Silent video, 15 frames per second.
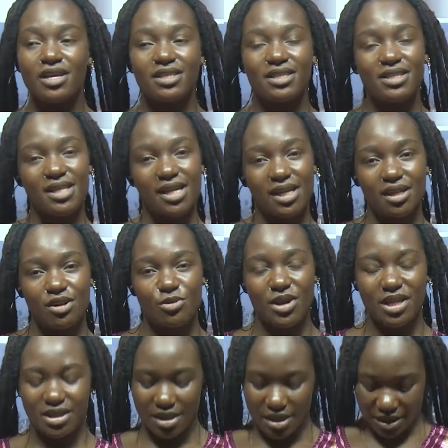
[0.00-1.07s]
Still, we
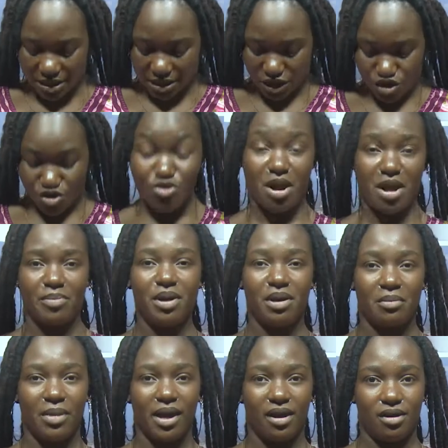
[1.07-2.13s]
are still
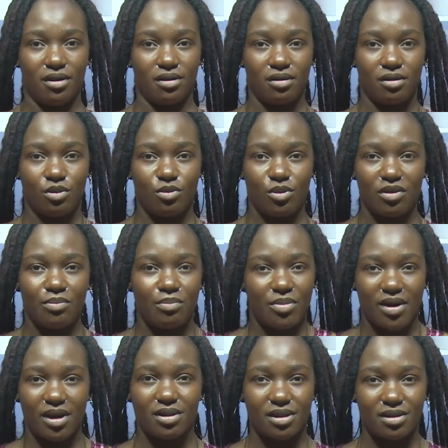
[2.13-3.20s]
trapping men with
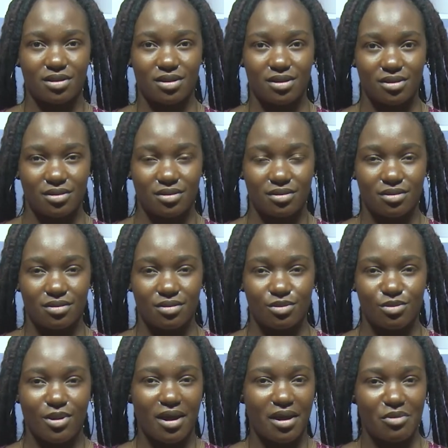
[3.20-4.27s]
pregnancies.
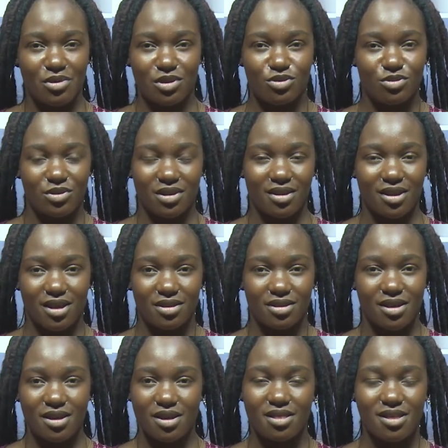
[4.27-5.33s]
Why are we doing that?
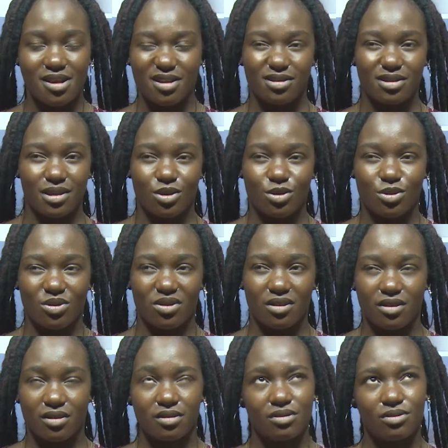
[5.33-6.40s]
That is
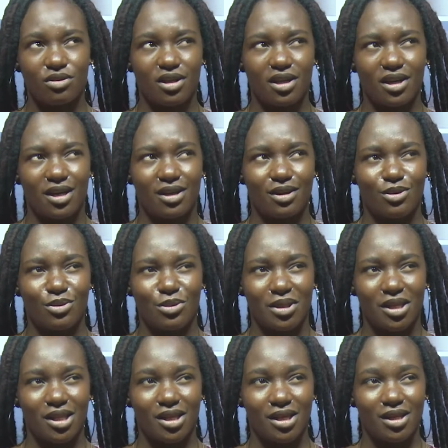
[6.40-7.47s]
uncouth. Okay,
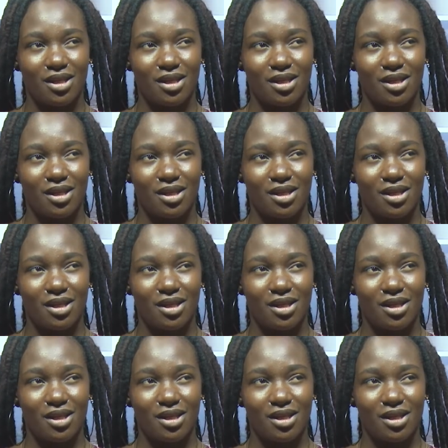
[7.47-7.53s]
uncouth.